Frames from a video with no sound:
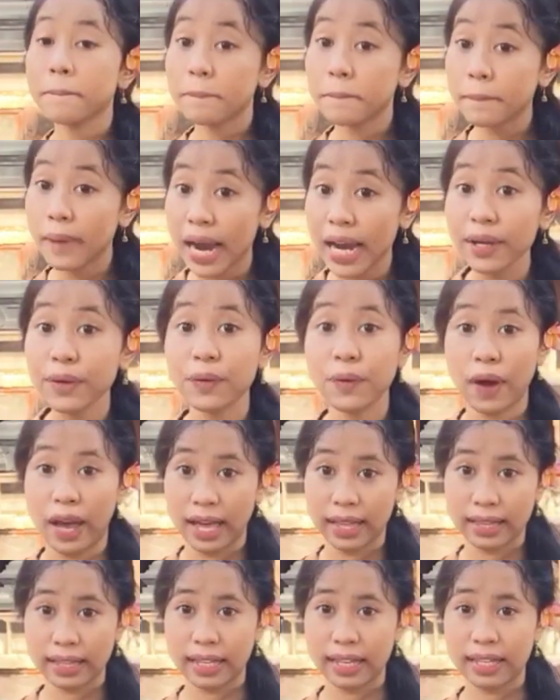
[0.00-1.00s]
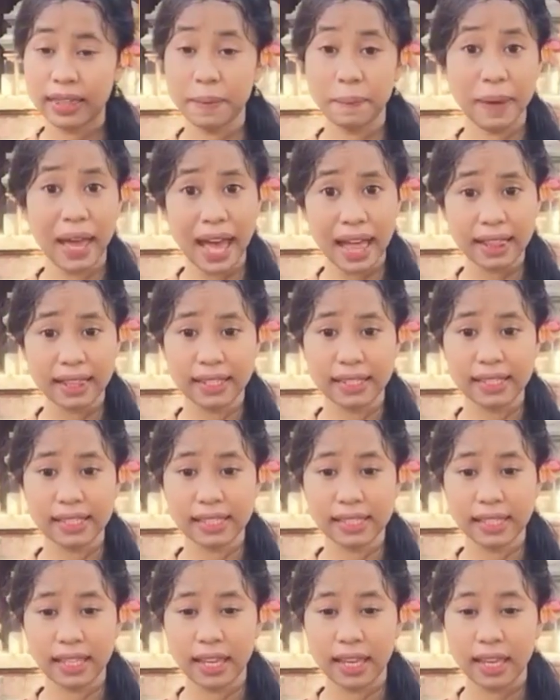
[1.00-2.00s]
Meanwhile, in the
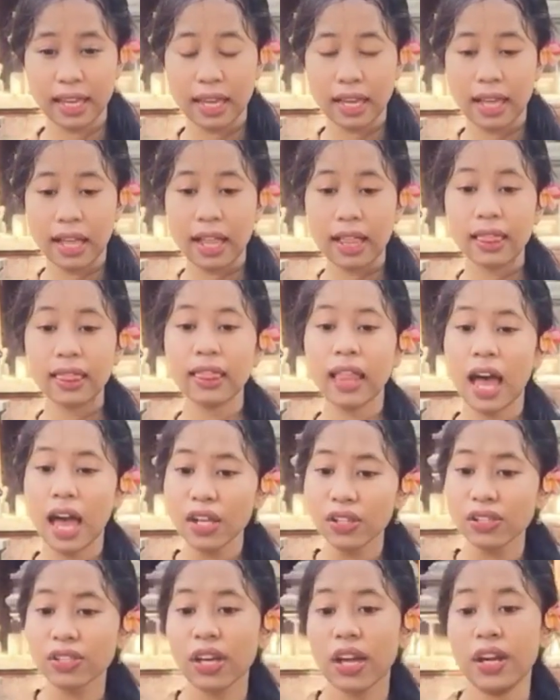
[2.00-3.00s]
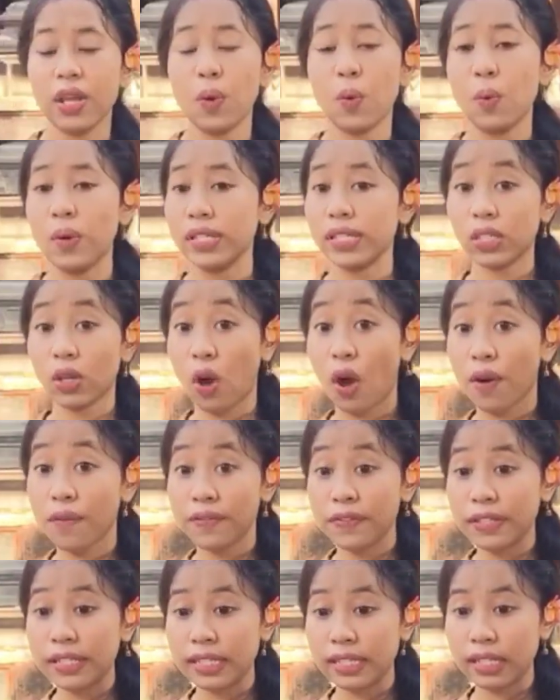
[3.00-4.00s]
palace, Lion Shari was
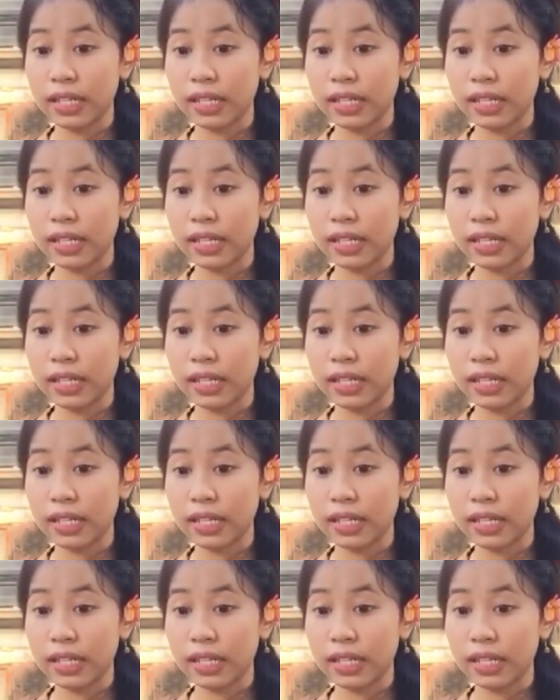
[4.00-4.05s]
convinced